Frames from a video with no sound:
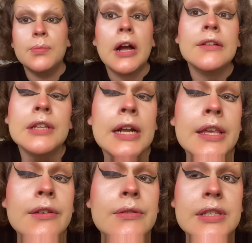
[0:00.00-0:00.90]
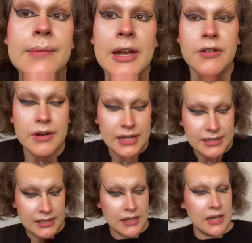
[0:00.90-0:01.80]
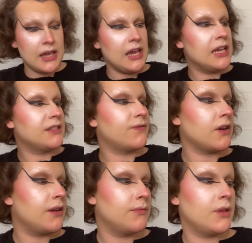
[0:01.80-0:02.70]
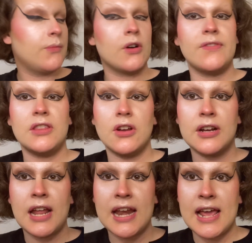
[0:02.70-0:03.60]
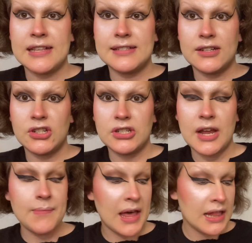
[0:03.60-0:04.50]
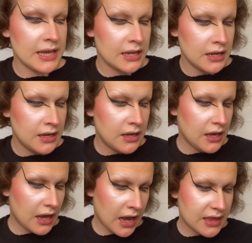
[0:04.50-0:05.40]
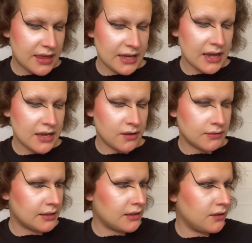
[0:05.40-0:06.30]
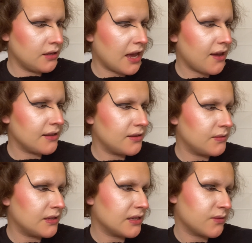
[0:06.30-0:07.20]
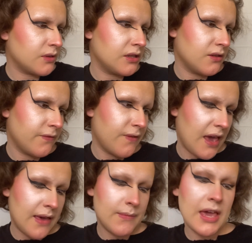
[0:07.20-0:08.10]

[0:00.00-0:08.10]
brown that I used in my crease is from the Morphe 39S Such a Gem palette. I think I used this one, Fame